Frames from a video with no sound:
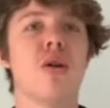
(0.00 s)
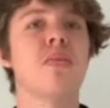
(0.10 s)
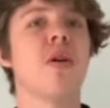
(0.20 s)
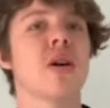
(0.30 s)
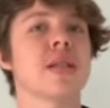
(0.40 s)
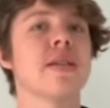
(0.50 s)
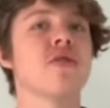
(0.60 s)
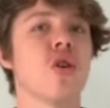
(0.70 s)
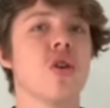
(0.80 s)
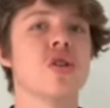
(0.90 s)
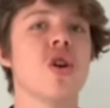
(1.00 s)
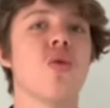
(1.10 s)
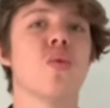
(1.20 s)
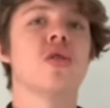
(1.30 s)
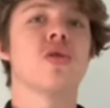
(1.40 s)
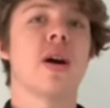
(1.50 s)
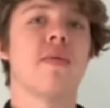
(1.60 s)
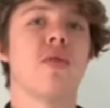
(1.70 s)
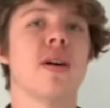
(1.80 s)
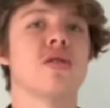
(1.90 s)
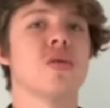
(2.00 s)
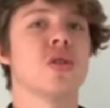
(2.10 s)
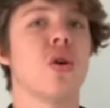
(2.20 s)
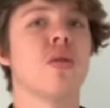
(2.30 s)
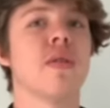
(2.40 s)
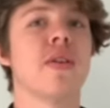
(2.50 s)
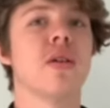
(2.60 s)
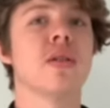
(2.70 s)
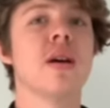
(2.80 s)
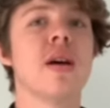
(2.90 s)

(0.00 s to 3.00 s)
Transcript: positive charge would travel as a result of the field.